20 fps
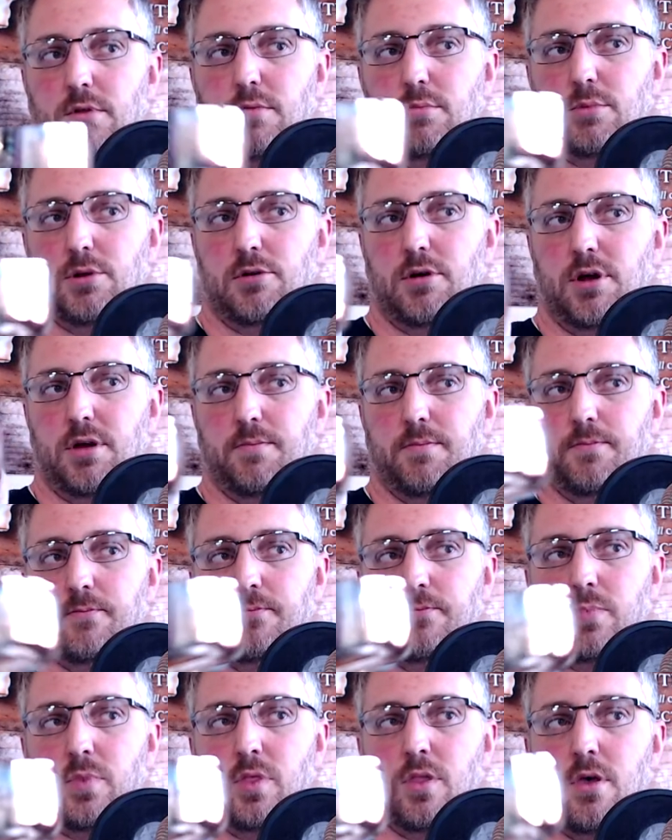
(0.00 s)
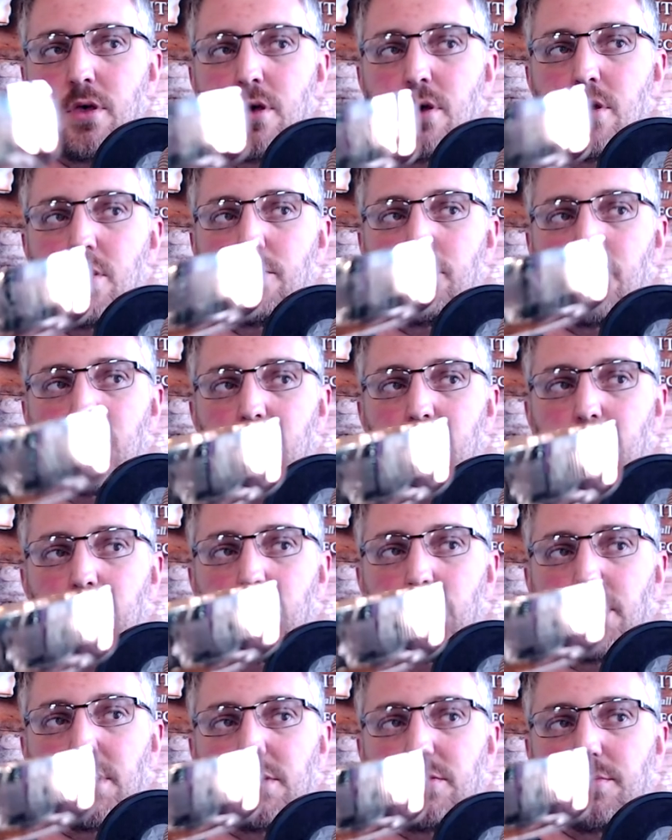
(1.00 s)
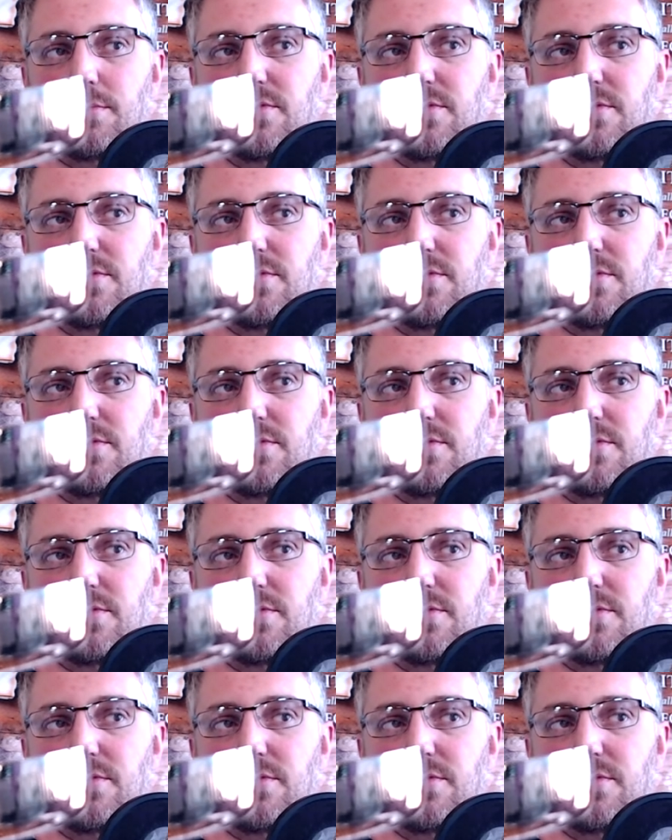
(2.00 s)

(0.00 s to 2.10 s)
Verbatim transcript: blurry. Well, we'll get some